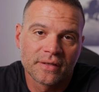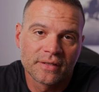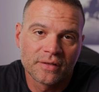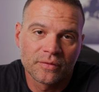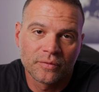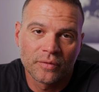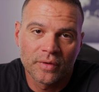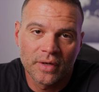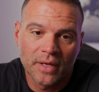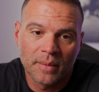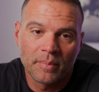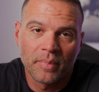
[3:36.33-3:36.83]

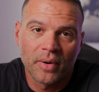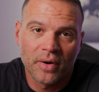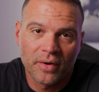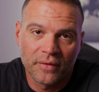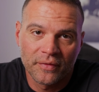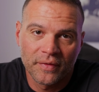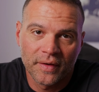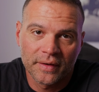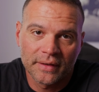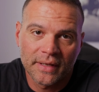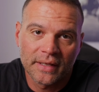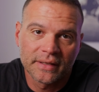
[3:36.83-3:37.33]
isn't really
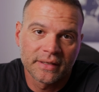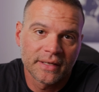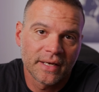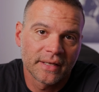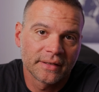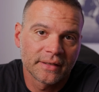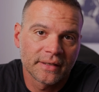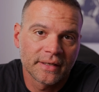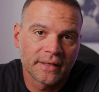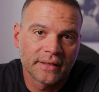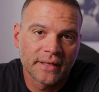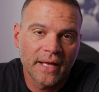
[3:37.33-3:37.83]
perfect. At the
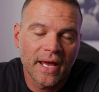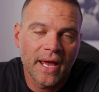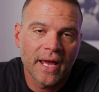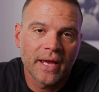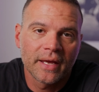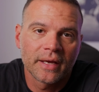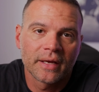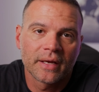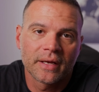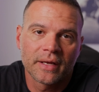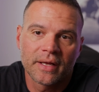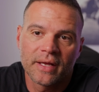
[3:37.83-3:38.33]
end of the
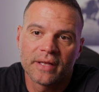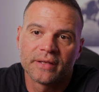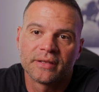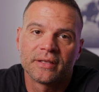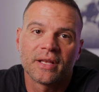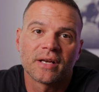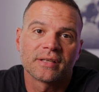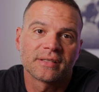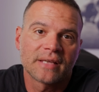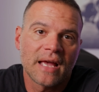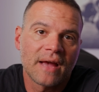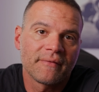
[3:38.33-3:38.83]
day, it
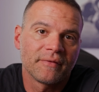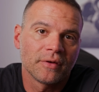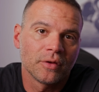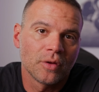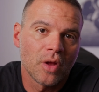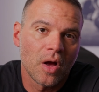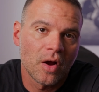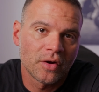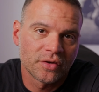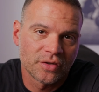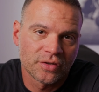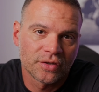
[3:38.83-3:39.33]
does have a
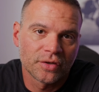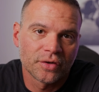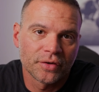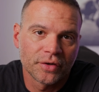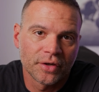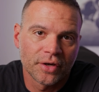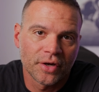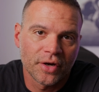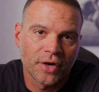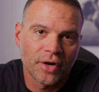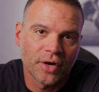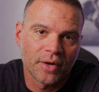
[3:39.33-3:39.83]
large
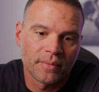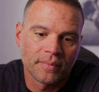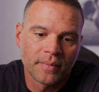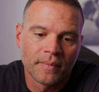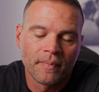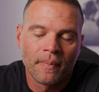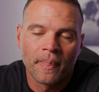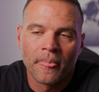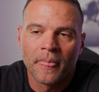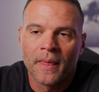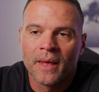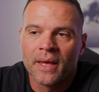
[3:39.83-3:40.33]
learning curve.
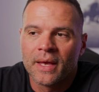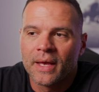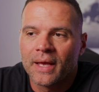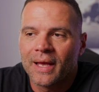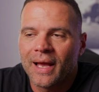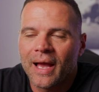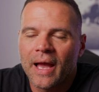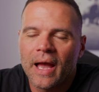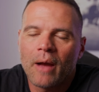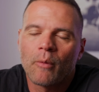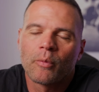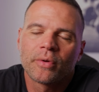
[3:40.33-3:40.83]

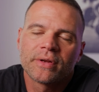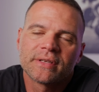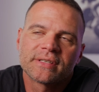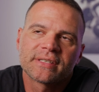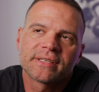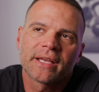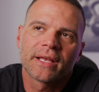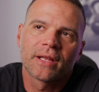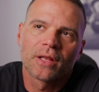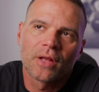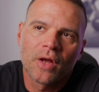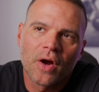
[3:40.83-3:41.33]
I wouldn't
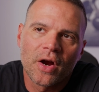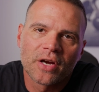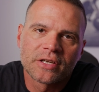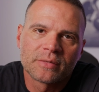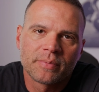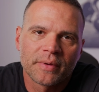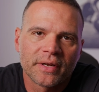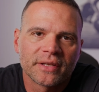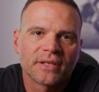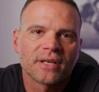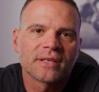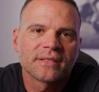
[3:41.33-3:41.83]
say
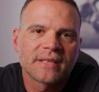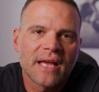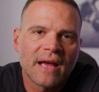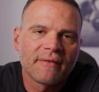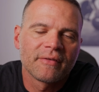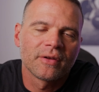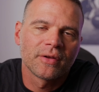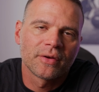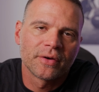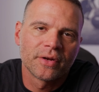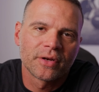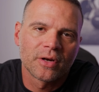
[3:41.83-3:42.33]
large, but it does
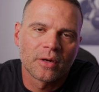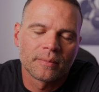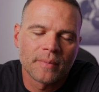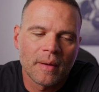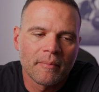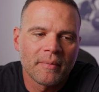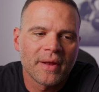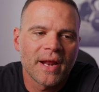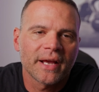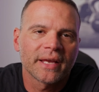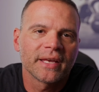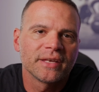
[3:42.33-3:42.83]
have a learning curve.
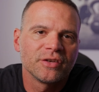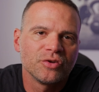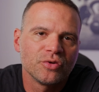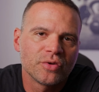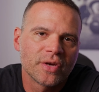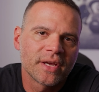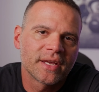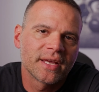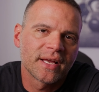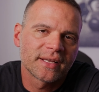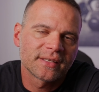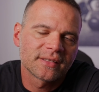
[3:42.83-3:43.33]
I mean, you
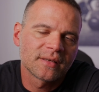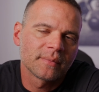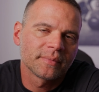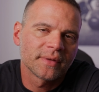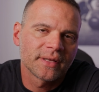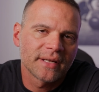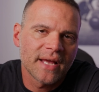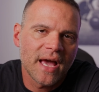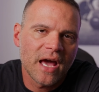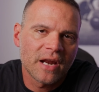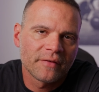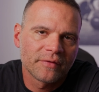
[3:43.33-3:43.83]
could get
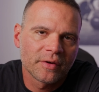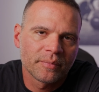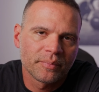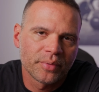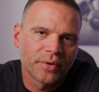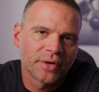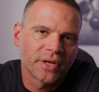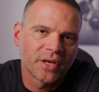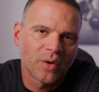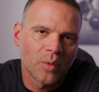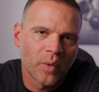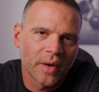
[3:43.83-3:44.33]
something out of it
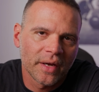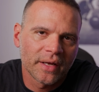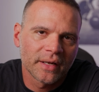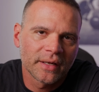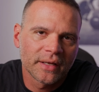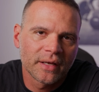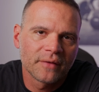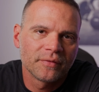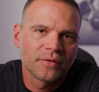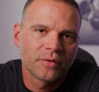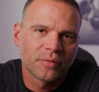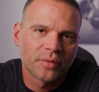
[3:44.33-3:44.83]
pretty
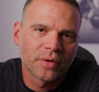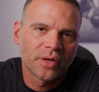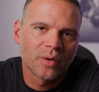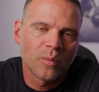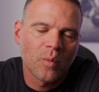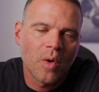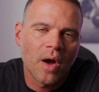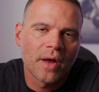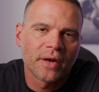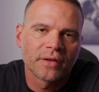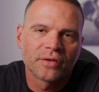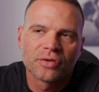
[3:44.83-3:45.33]
quickly if you really
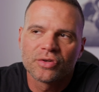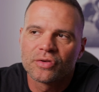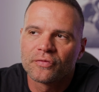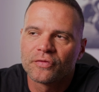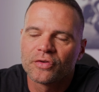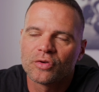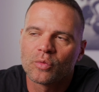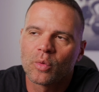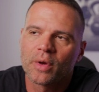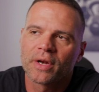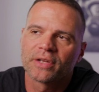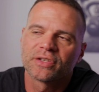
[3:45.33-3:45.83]
wanted to.
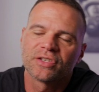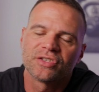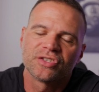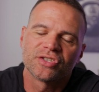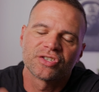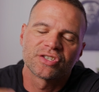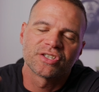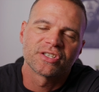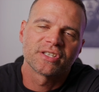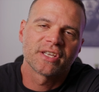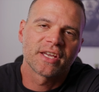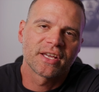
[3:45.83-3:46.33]
If you wanted to
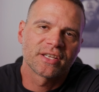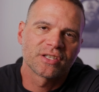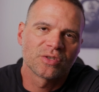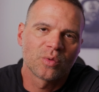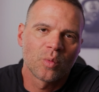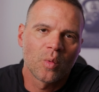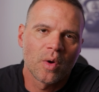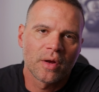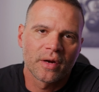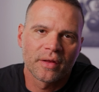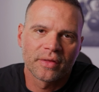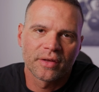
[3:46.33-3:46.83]
just stick
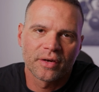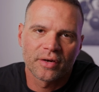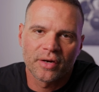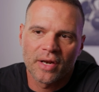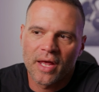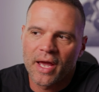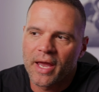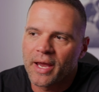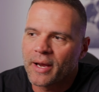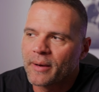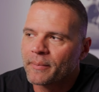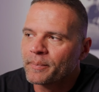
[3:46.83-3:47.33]
to one of their
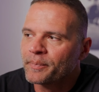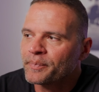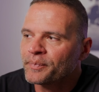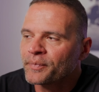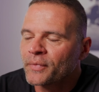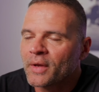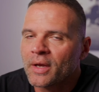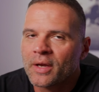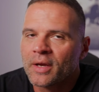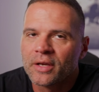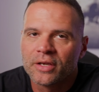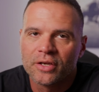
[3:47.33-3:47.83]

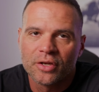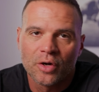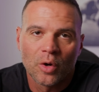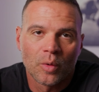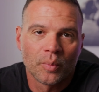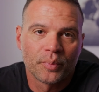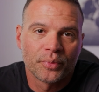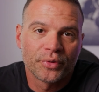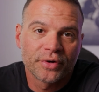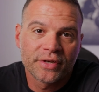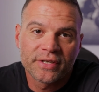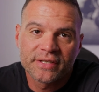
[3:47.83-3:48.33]

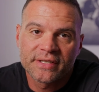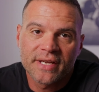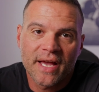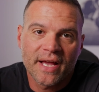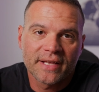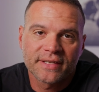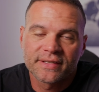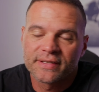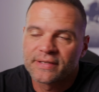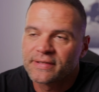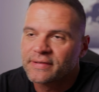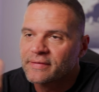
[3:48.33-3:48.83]

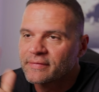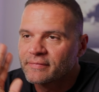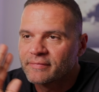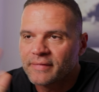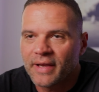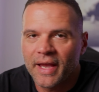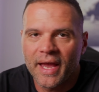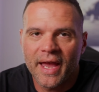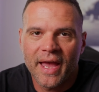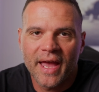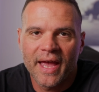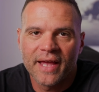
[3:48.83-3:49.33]
presets
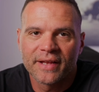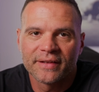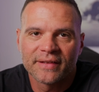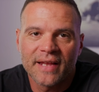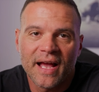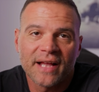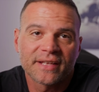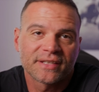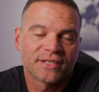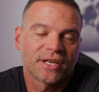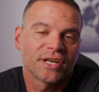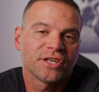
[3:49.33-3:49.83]
and
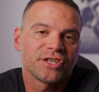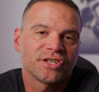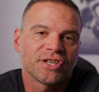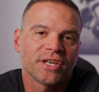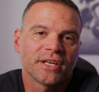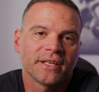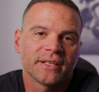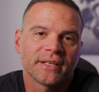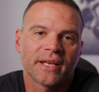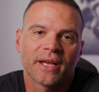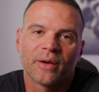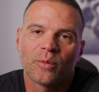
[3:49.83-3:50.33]
not touch
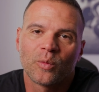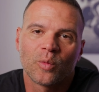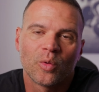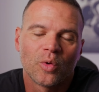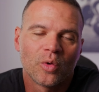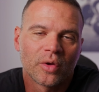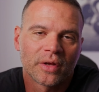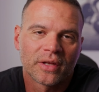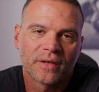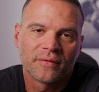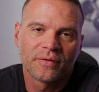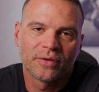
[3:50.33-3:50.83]
it, it
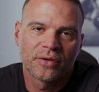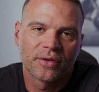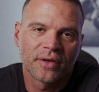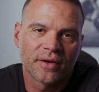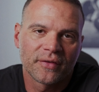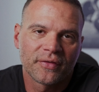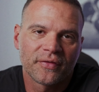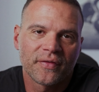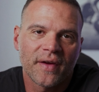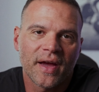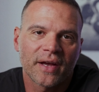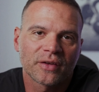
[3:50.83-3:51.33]
will give you the
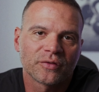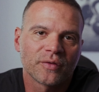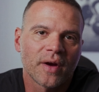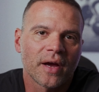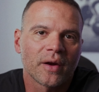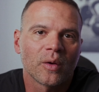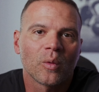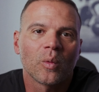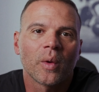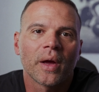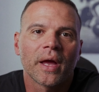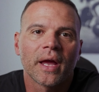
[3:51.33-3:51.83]
effect
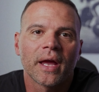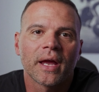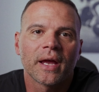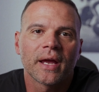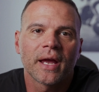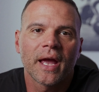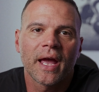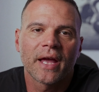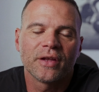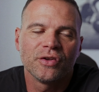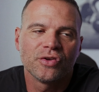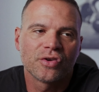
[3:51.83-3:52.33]
right
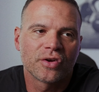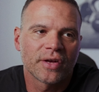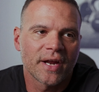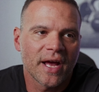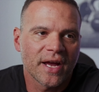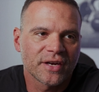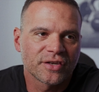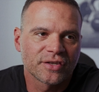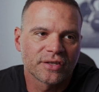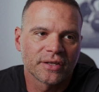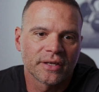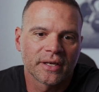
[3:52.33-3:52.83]
away. And you could
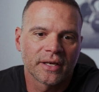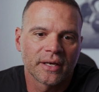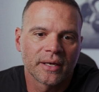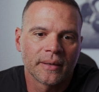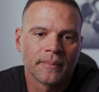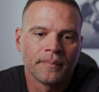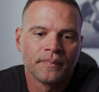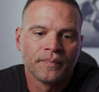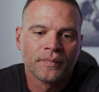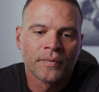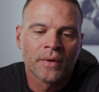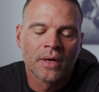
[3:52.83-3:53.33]
actually,
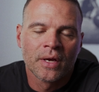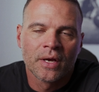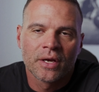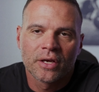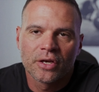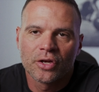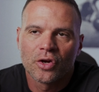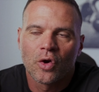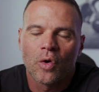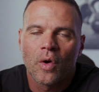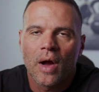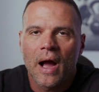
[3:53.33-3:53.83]

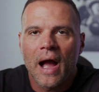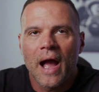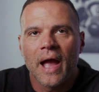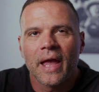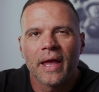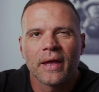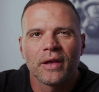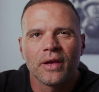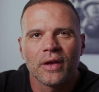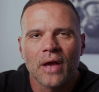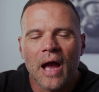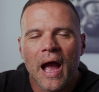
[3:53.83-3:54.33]

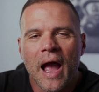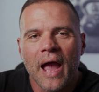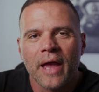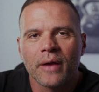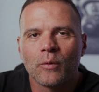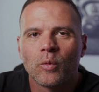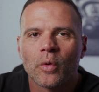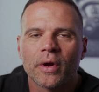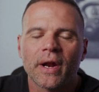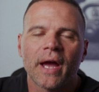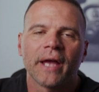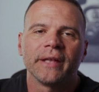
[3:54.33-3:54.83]

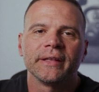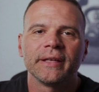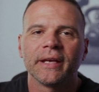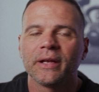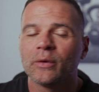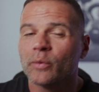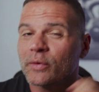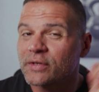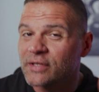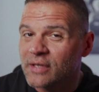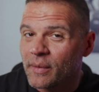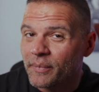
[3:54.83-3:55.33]
what I
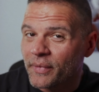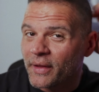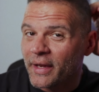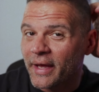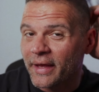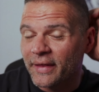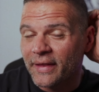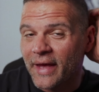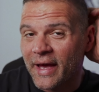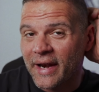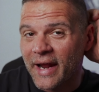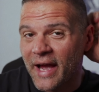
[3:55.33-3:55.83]
did with something
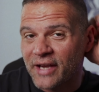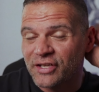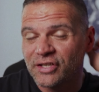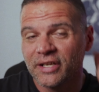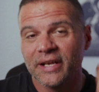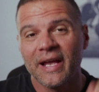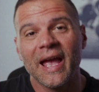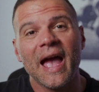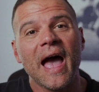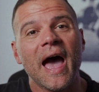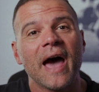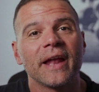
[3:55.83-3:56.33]
like that, I
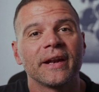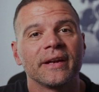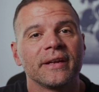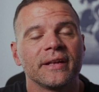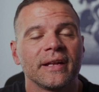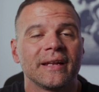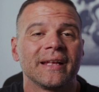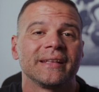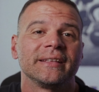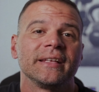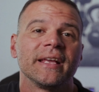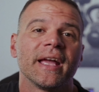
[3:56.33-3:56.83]
actually added
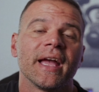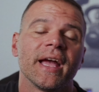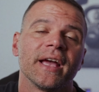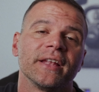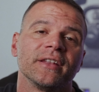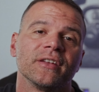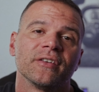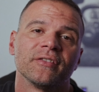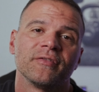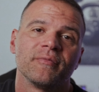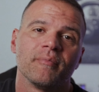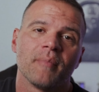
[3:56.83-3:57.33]
it at the
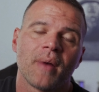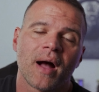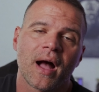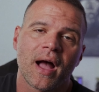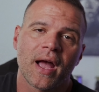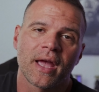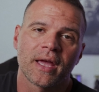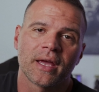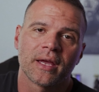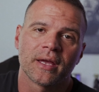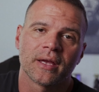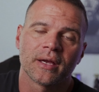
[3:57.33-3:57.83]
end of
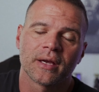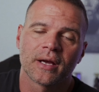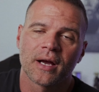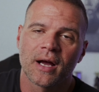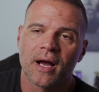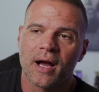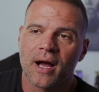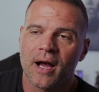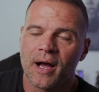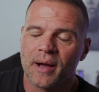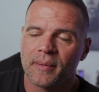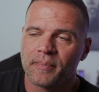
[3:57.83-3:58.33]

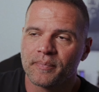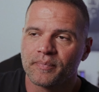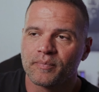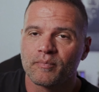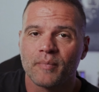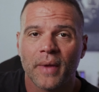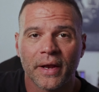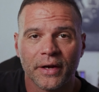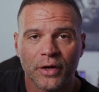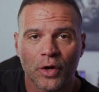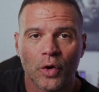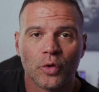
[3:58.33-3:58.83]
my
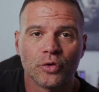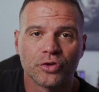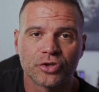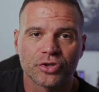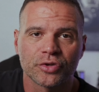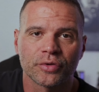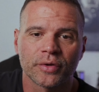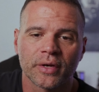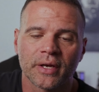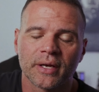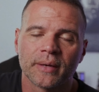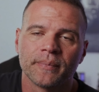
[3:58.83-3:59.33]
my node
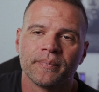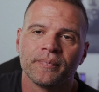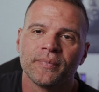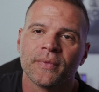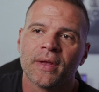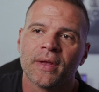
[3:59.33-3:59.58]
tree